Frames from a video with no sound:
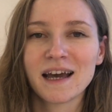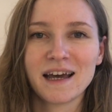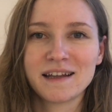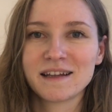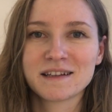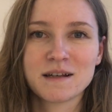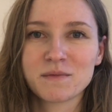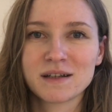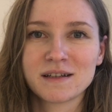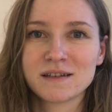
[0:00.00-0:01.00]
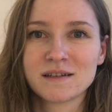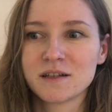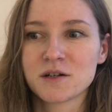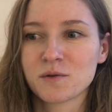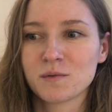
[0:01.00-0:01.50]
and then something
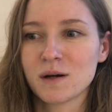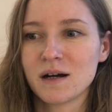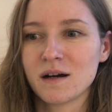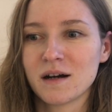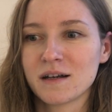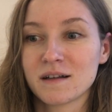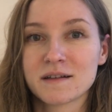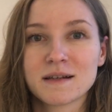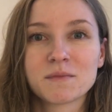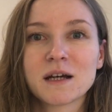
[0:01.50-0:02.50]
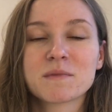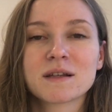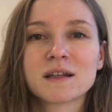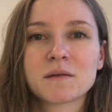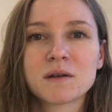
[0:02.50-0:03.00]
you know uh, and, and sometimes
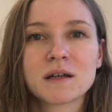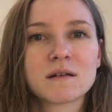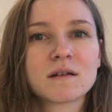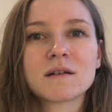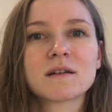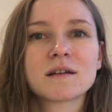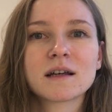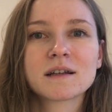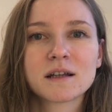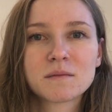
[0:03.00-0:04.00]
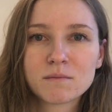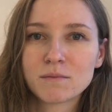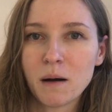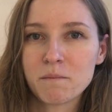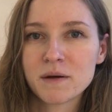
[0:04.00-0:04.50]
it can be can get
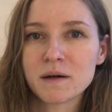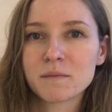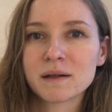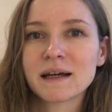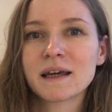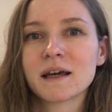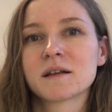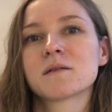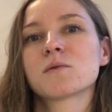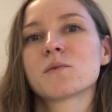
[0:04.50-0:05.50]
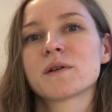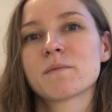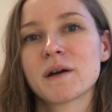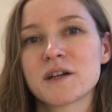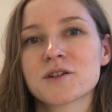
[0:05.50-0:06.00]
bumpy but again with
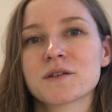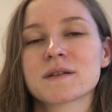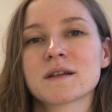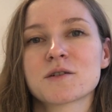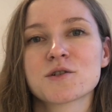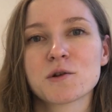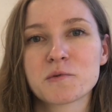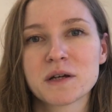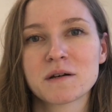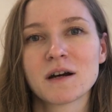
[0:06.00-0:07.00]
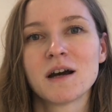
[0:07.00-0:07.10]
patience and showing